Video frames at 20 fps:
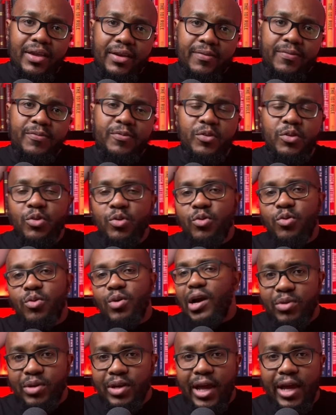if you
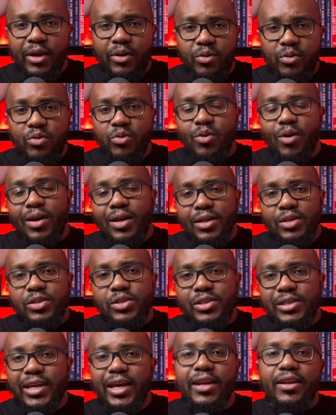would want to
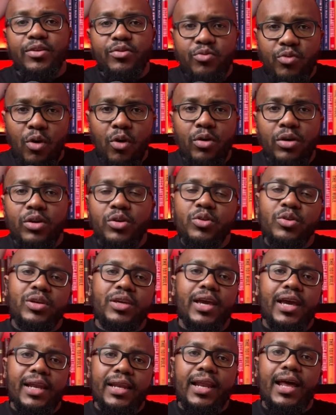get it wrong, you
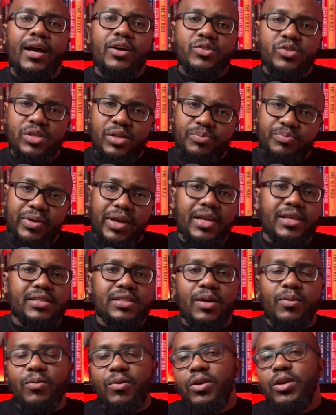can actually pay
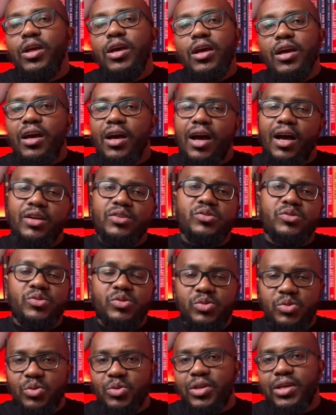someone to
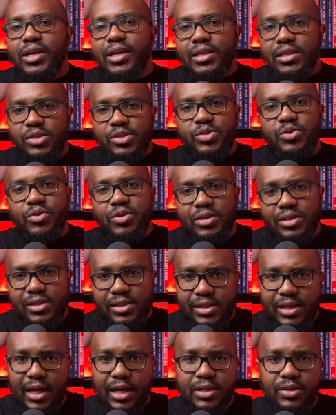do the interior
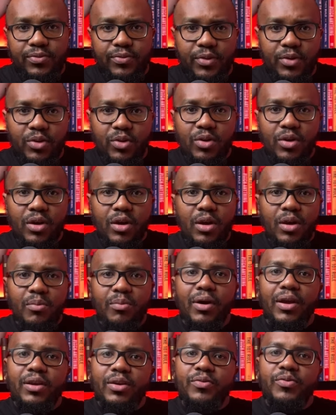designs for you.
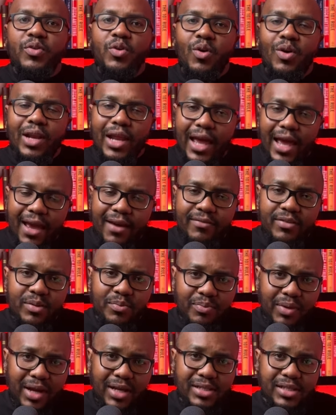But if you don't have the
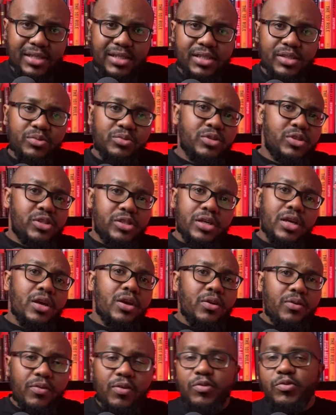budget, which
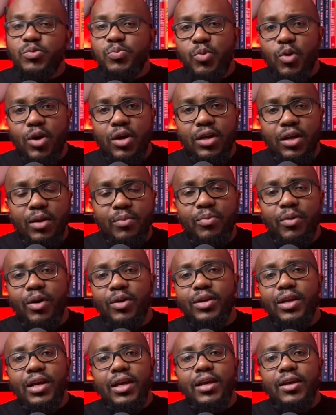we've spoken
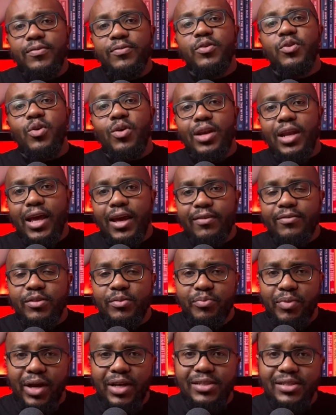about, if you don't have the
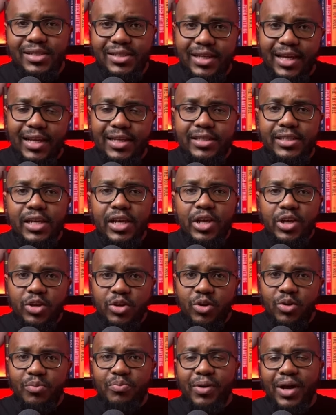budget and
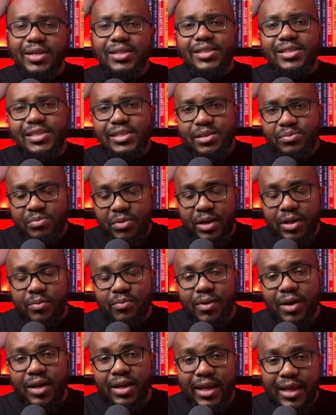your budget is
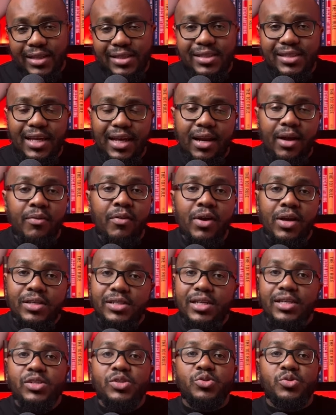minimal at startup,
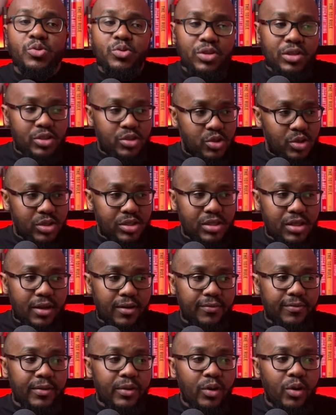just do this
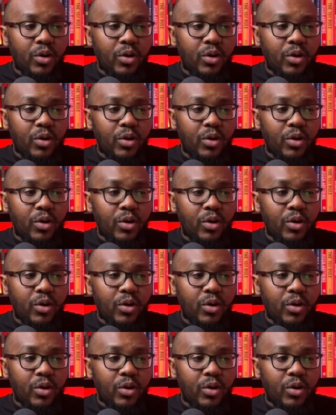yourself,